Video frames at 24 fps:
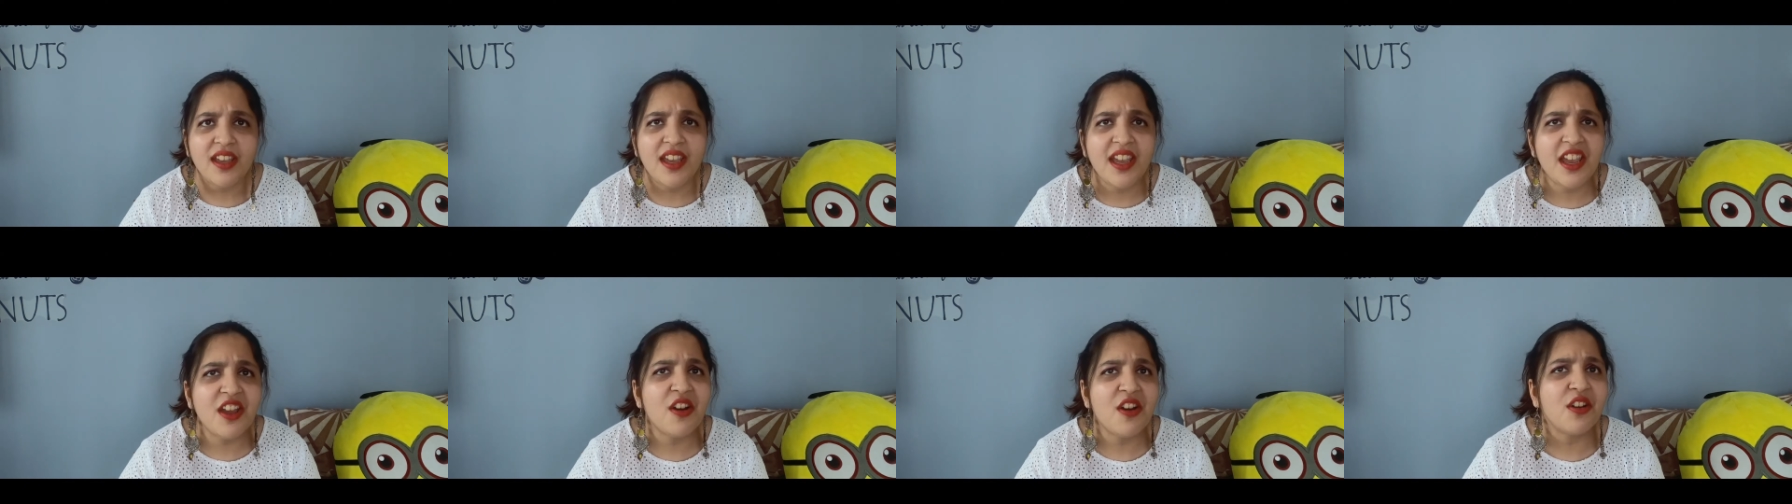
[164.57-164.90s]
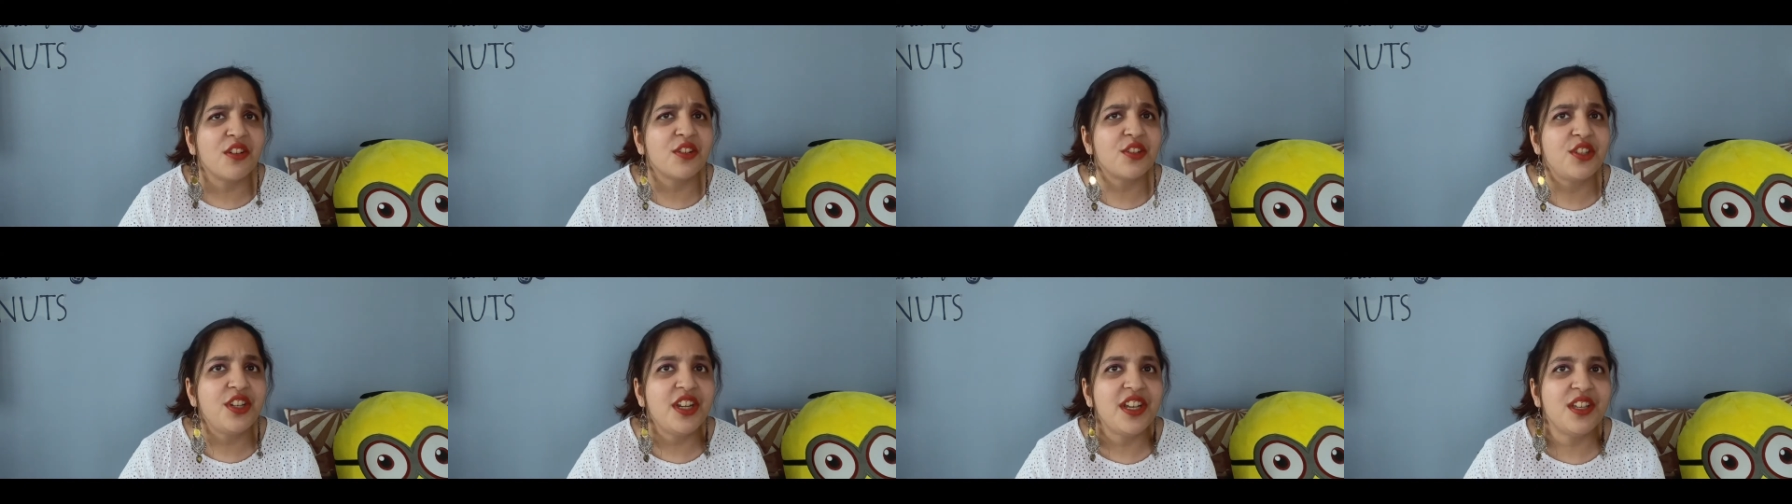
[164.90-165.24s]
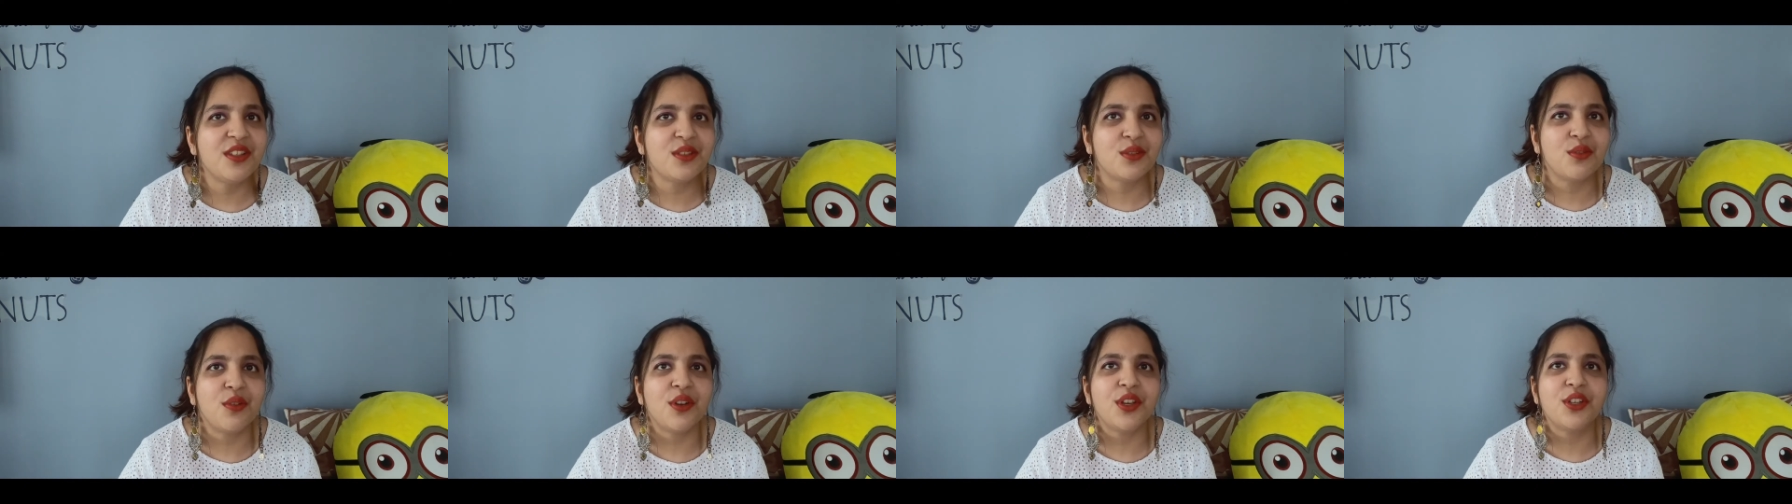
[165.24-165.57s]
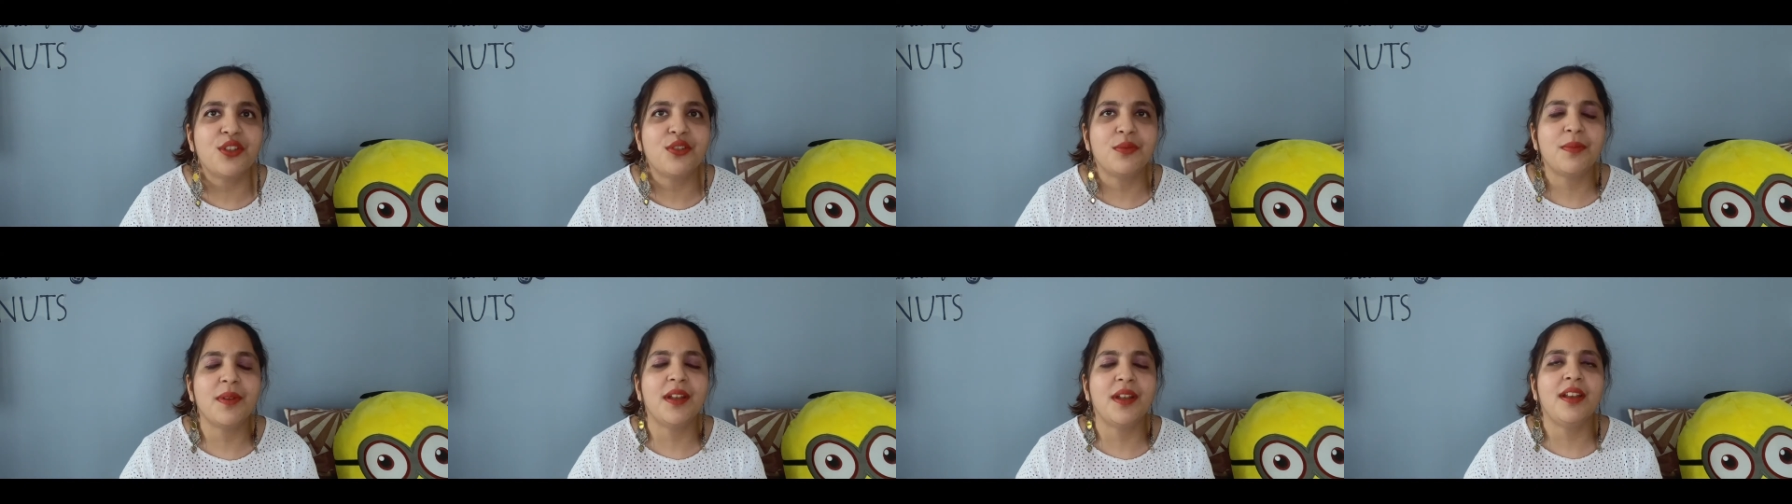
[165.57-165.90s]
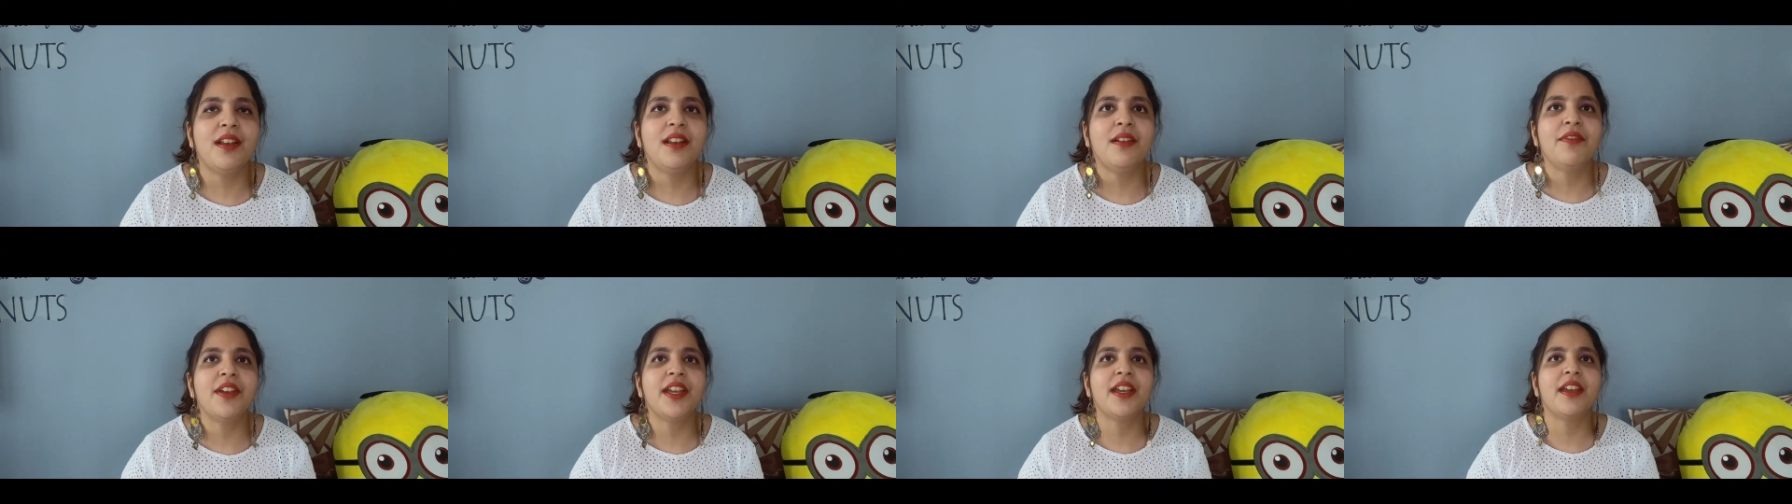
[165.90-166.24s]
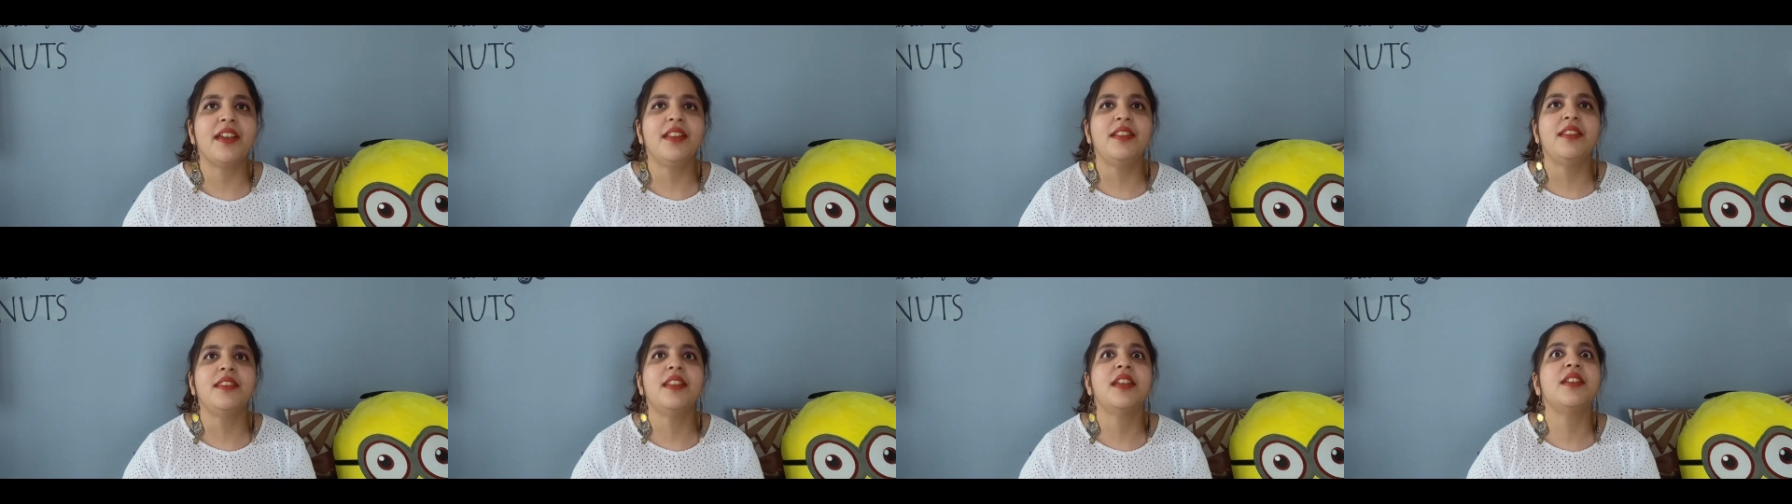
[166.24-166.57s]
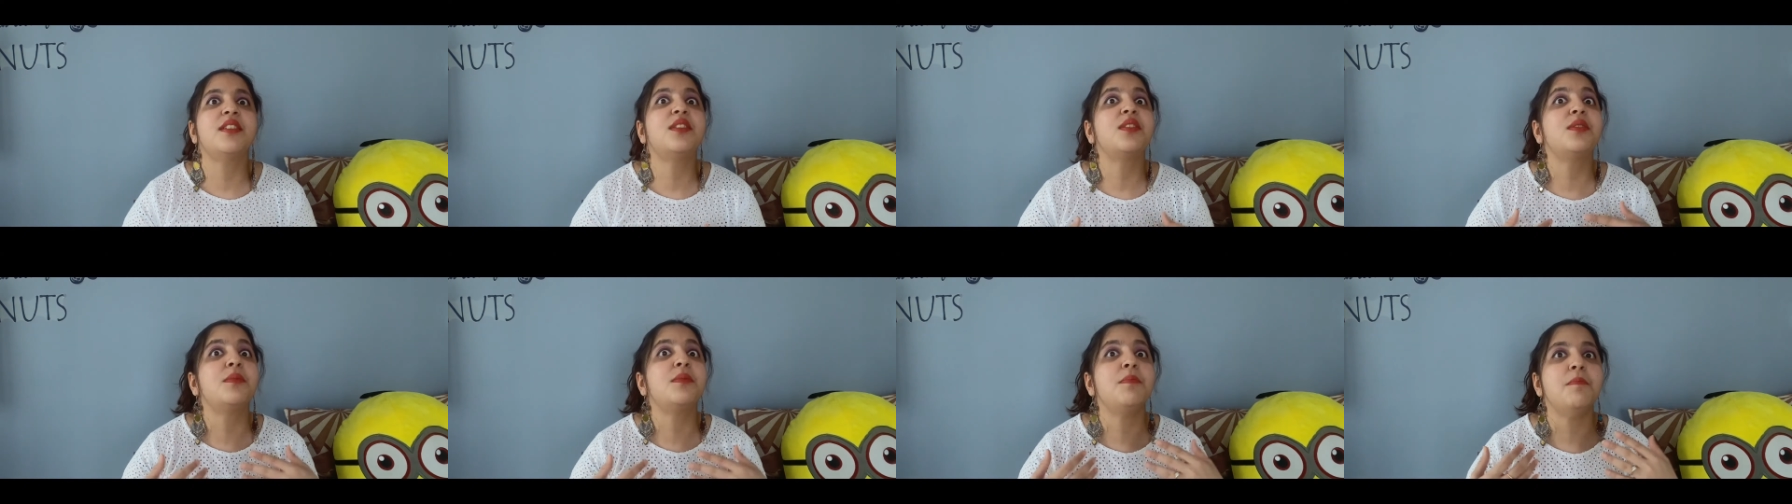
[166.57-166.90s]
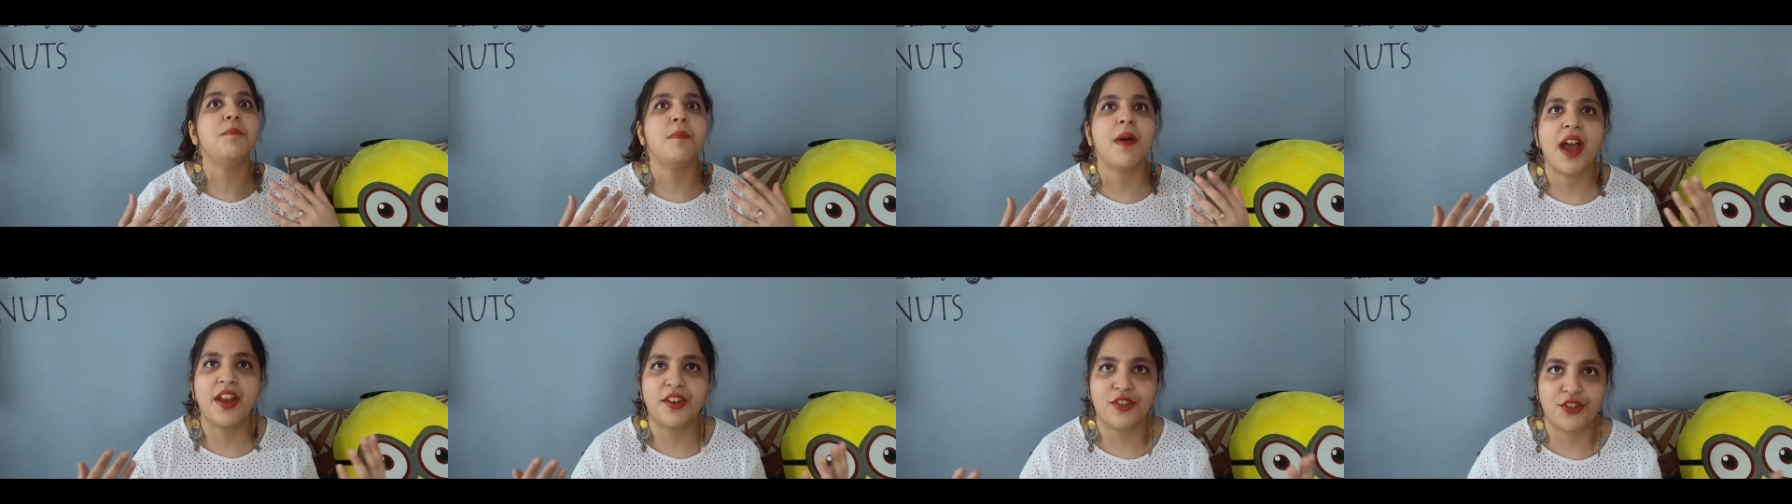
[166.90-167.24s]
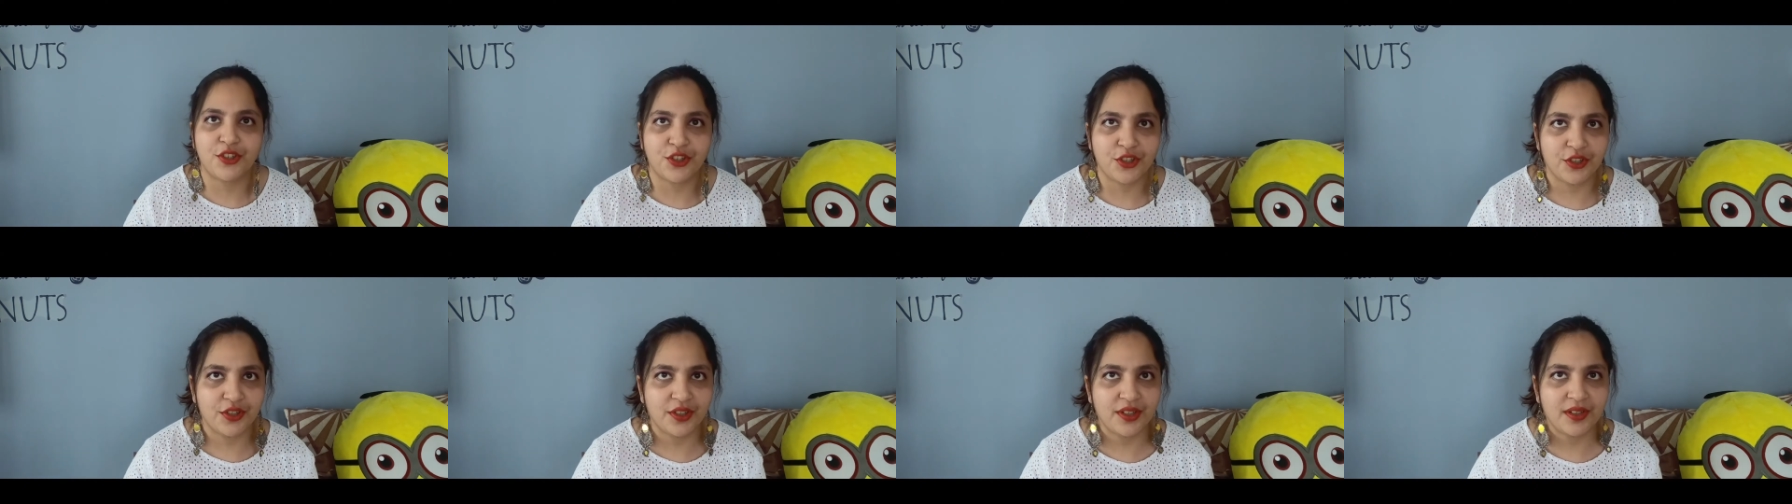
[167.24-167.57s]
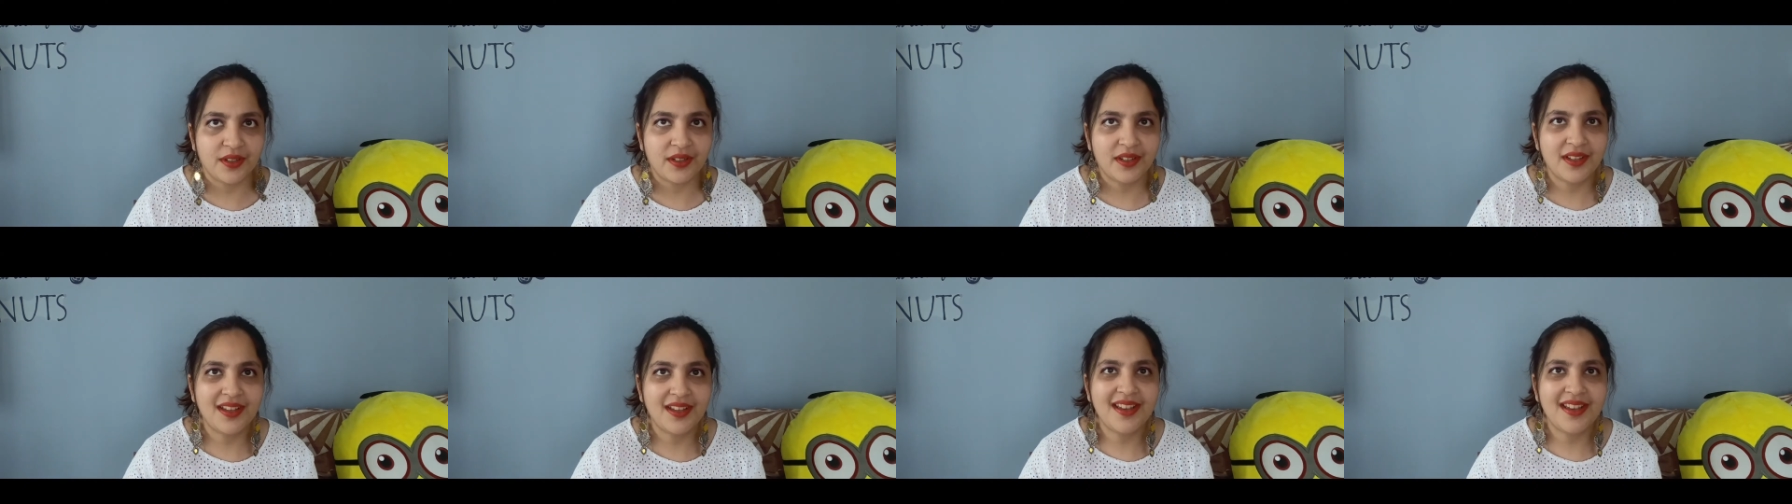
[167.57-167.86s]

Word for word: he or she is going to be living in this mansion.